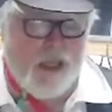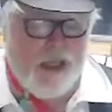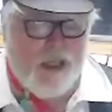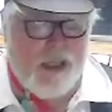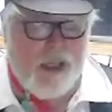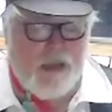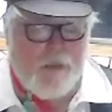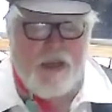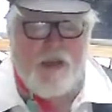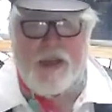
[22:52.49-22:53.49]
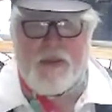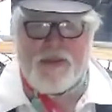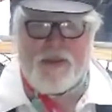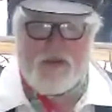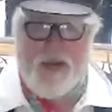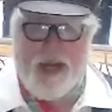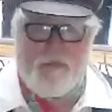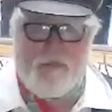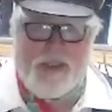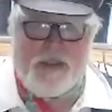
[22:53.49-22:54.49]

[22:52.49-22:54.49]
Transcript: and the beetle enters the trap and then